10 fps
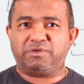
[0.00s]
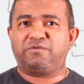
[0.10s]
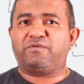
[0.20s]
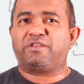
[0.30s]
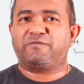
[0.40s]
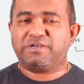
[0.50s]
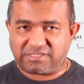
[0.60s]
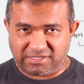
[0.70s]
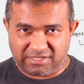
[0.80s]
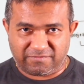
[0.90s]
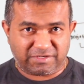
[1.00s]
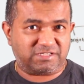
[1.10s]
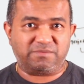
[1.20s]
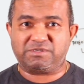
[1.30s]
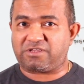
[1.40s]
in the very first year, first
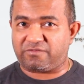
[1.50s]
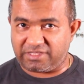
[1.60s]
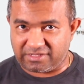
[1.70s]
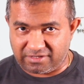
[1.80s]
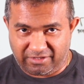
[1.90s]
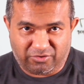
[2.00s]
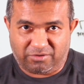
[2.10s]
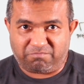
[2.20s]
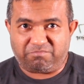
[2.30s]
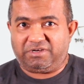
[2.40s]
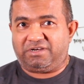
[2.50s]
semester of the your